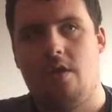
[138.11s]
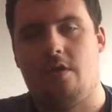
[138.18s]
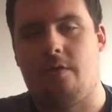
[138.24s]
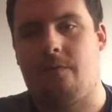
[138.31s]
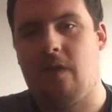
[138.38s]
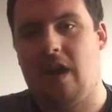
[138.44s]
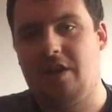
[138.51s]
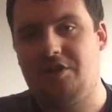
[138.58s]
their
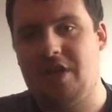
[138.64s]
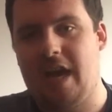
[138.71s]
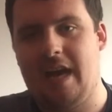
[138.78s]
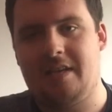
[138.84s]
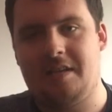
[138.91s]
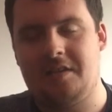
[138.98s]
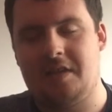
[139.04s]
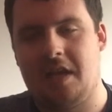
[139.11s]

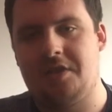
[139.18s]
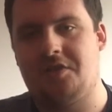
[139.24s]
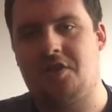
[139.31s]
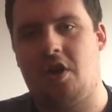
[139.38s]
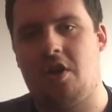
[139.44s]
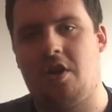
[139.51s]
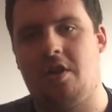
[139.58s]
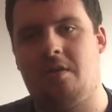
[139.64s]
franchises and
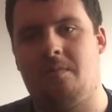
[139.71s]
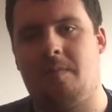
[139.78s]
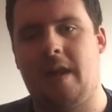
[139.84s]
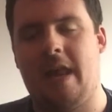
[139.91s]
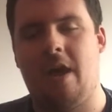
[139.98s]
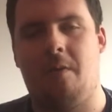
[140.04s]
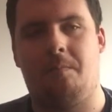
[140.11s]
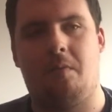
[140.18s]
starting to
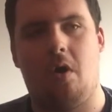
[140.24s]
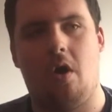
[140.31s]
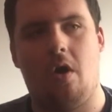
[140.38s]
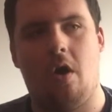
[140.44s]
play up